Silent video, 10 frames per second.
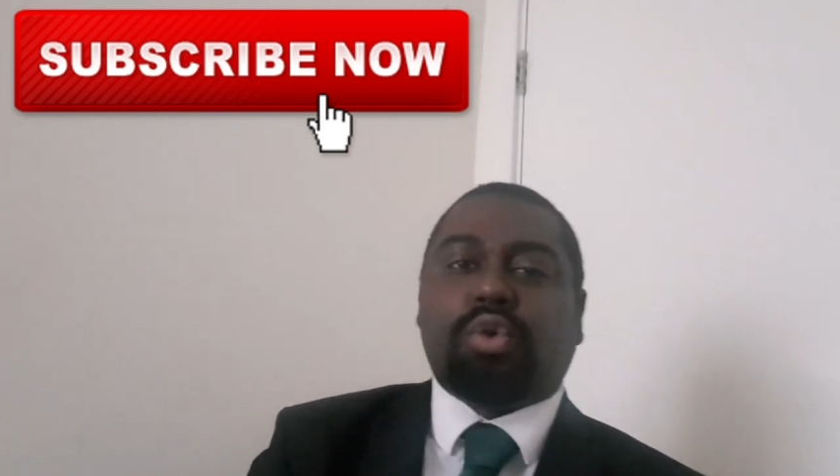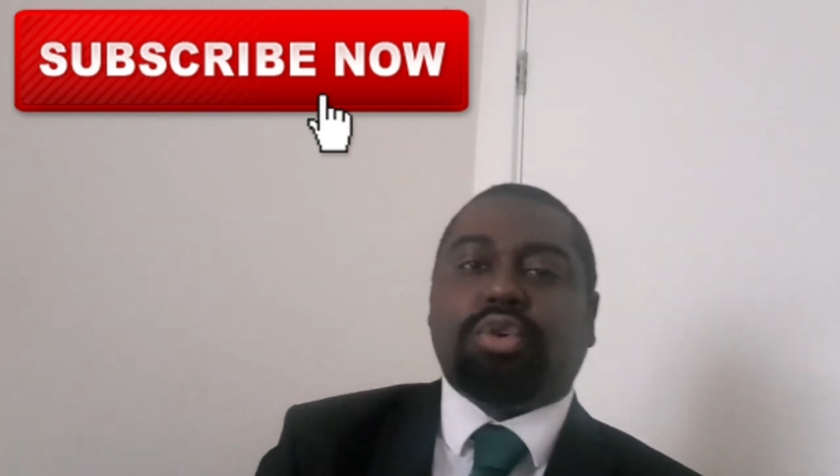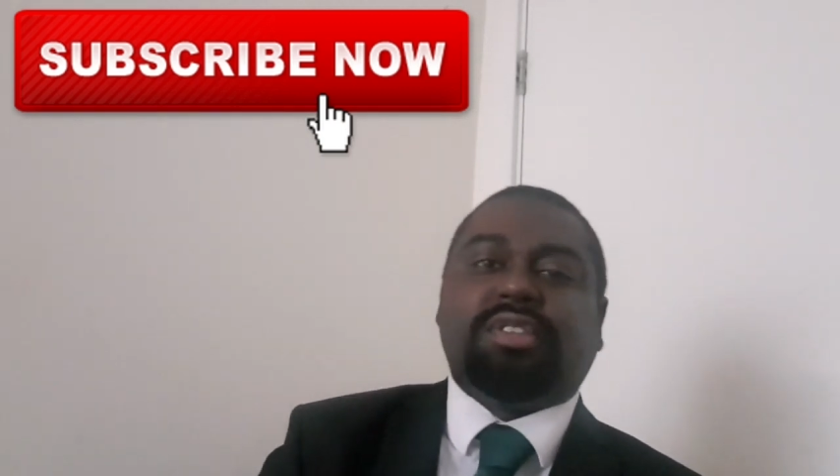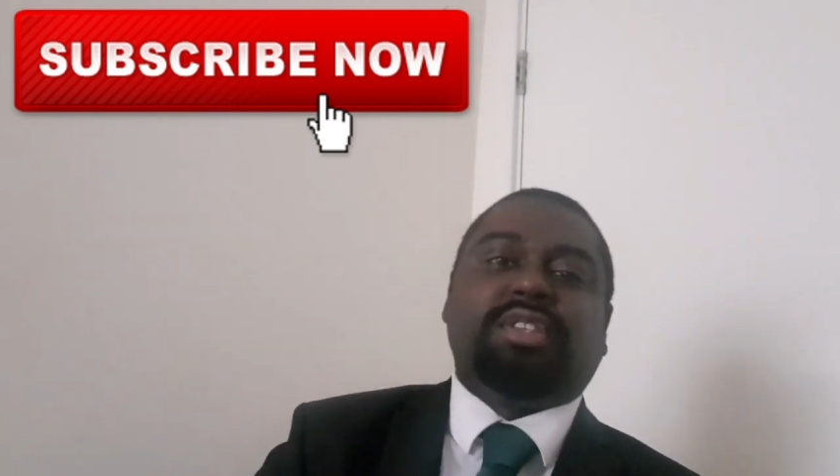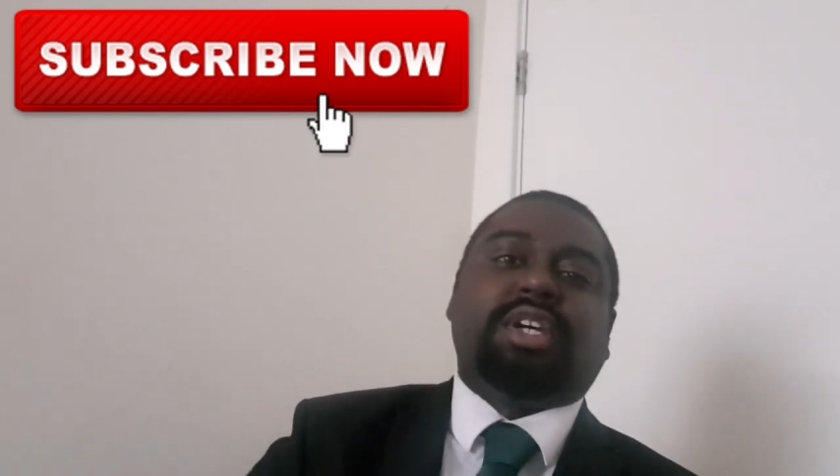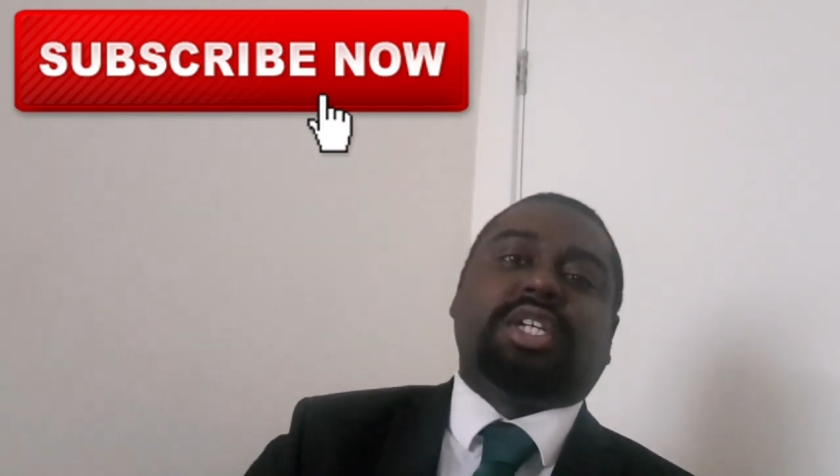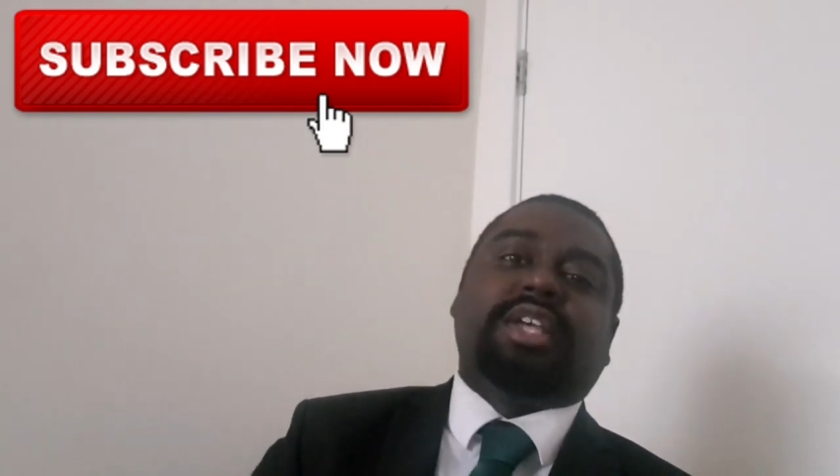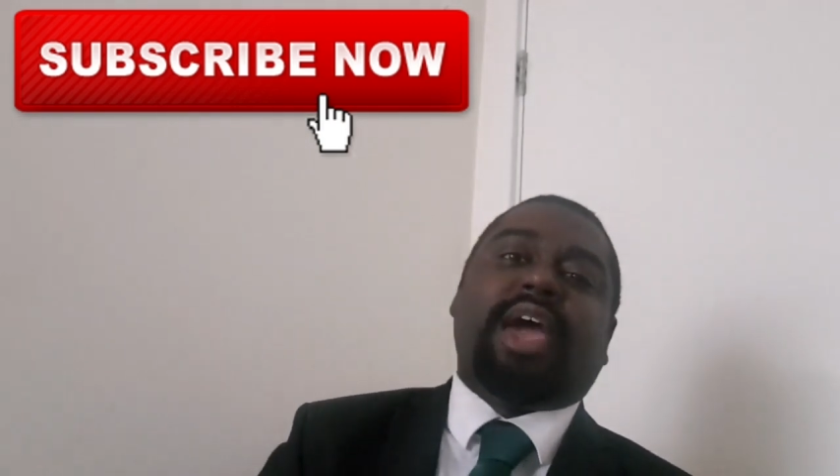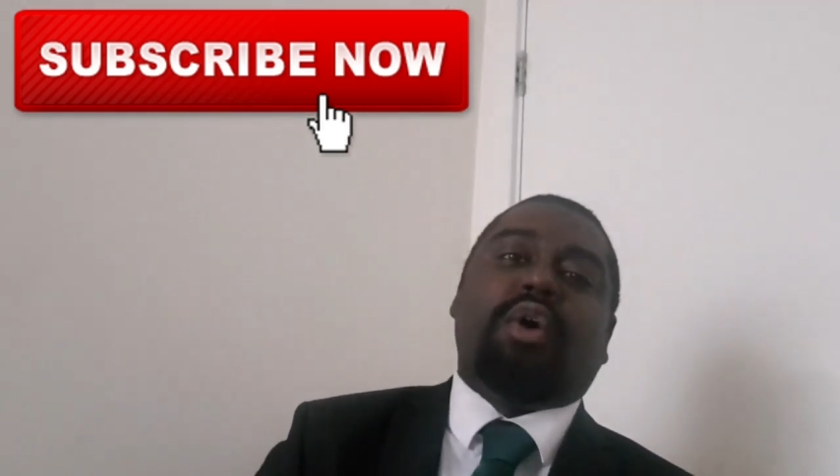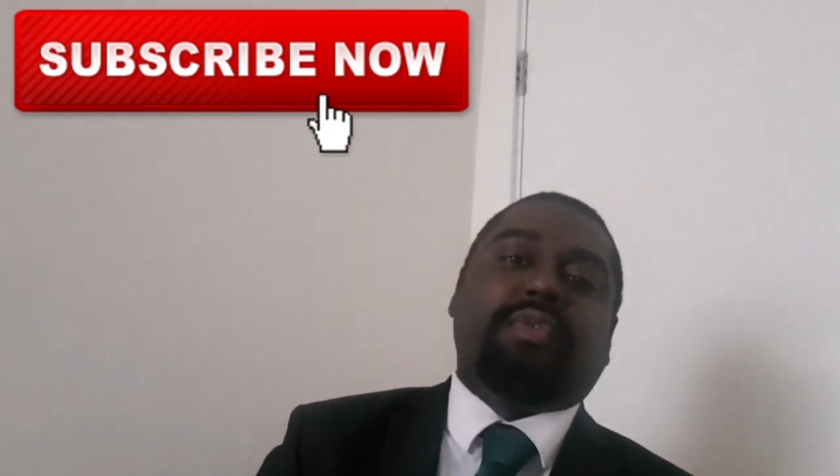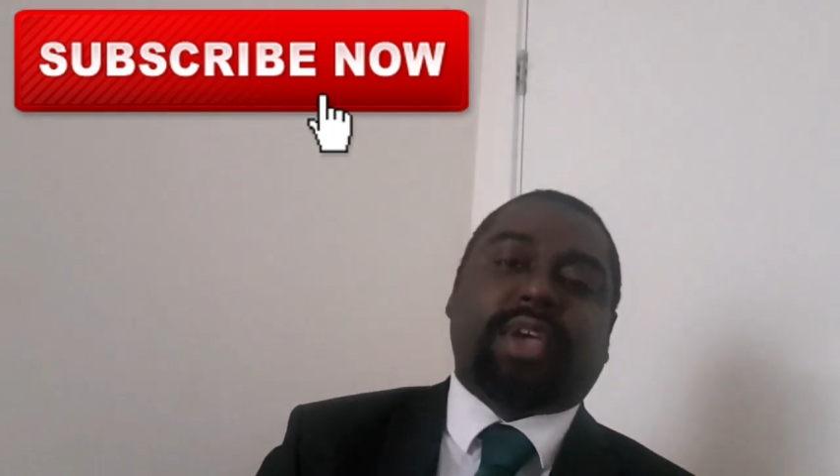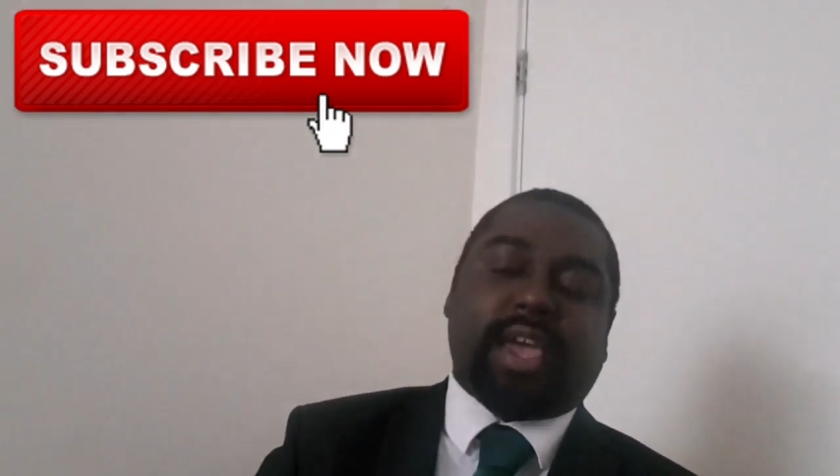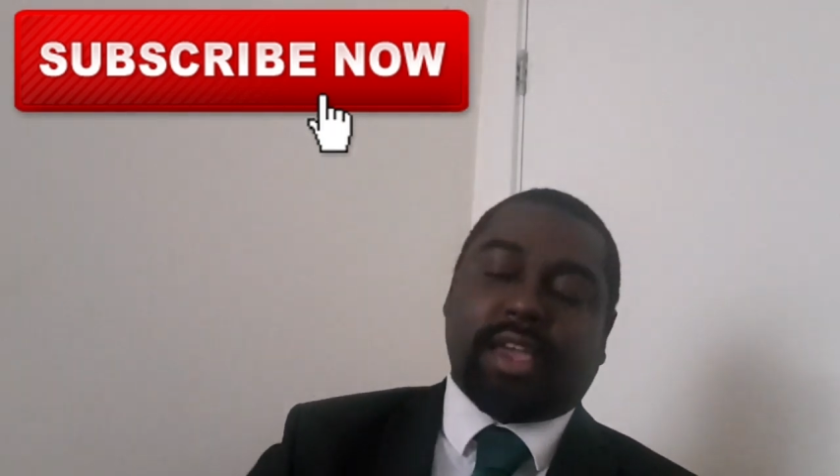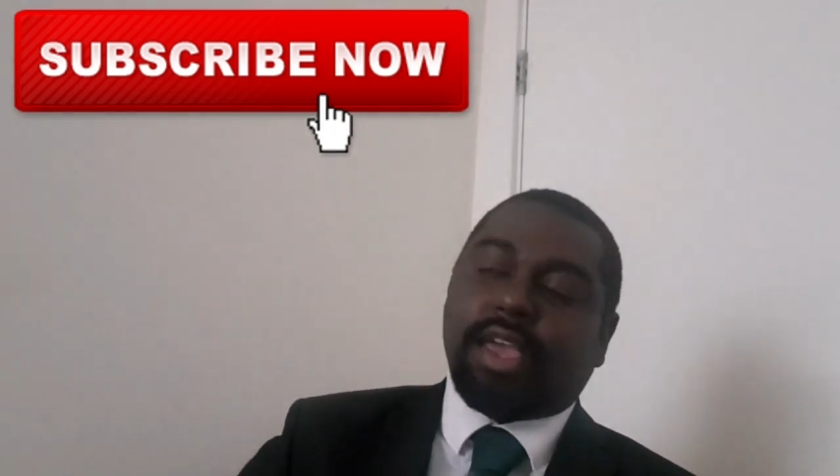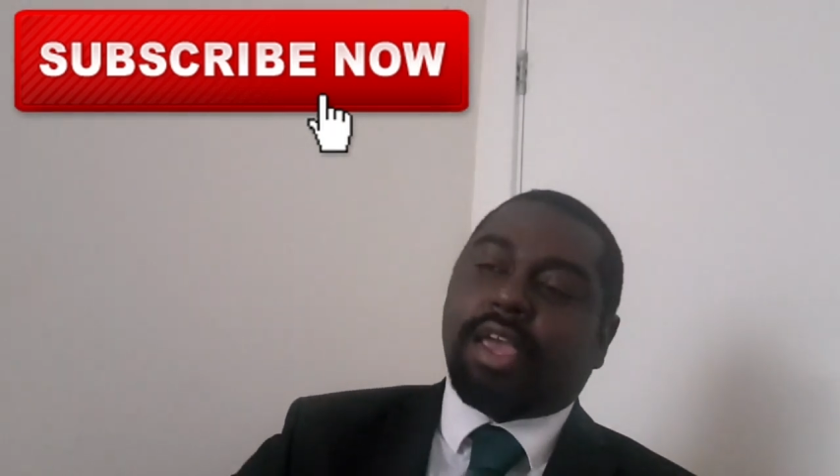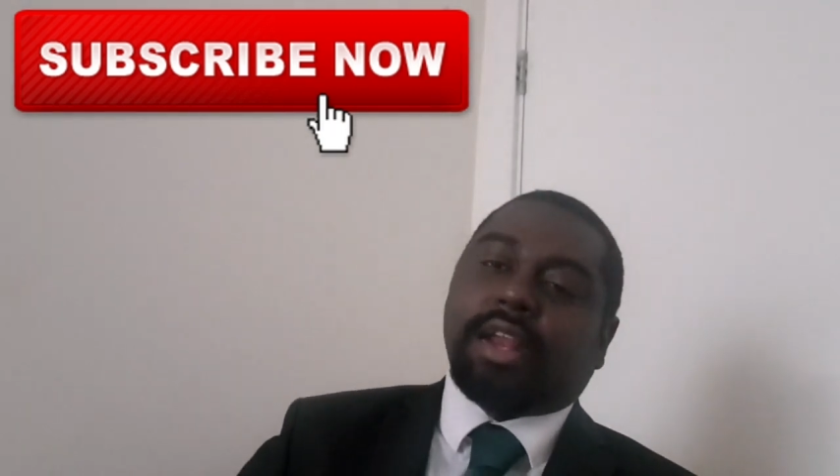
courses such as healthcare.